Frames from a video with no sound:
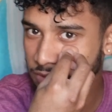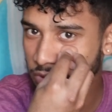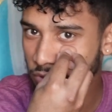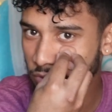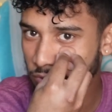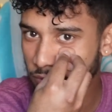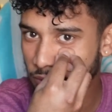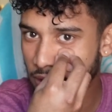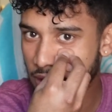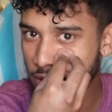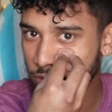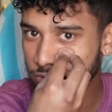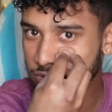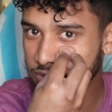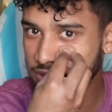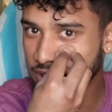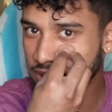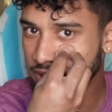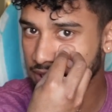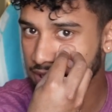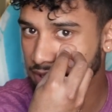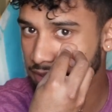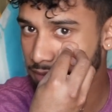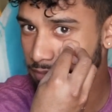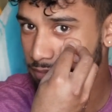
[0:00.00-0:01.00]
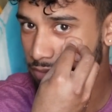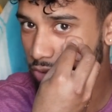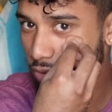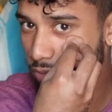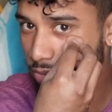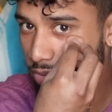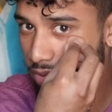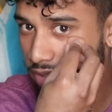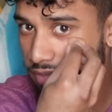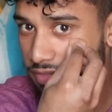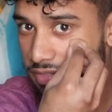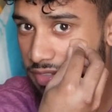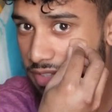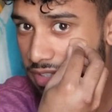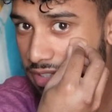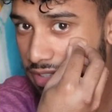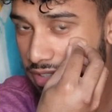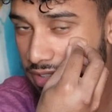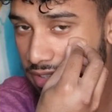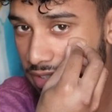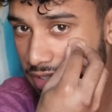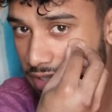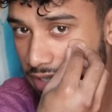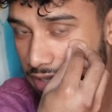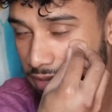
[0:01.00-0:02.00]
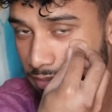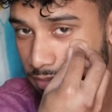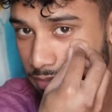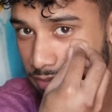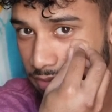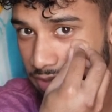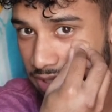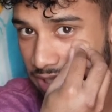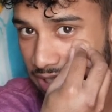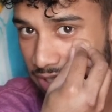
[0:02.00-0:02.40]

your outside limbs, your peripheral limbs,